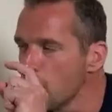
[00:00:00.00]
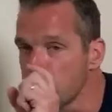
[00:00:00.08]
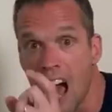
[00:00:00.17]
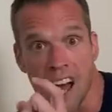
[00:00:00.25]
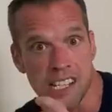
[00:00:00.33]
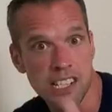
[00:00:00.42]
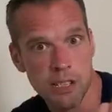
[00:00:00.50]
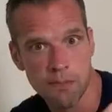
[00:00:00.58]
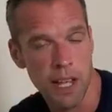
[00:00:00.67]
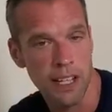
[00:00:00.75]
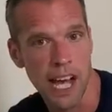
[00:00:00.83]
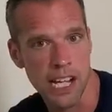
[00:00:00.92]
Gas,
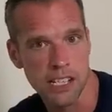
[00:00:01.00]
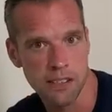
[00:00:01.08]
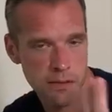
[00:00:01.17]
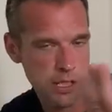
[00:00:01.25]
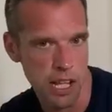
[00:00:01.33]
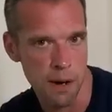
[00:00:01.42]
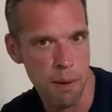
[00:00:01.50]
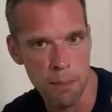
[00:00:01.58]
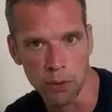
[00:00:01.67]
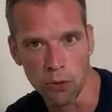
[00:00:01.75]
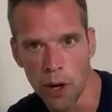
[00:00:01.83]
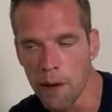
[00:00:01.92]
they're gas because they're a
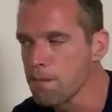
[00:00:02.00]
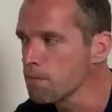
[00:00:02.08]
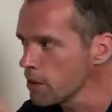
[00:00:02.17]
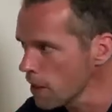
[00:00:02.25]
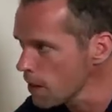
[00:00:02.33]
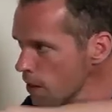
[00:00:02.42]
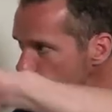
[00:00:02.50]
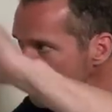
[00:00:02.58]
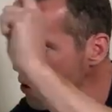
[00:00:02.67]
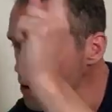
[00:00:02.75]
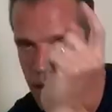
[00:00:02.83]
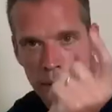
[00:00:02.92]
bubble, right? They're
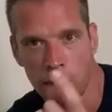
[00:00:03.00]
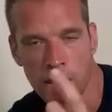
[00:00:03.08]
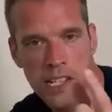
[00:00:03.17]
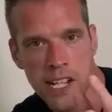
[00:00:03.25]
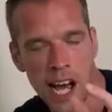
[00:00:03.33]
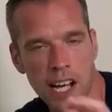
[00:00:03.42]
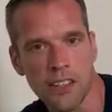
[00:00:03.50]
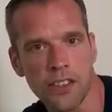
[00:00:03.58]
floating around the tank.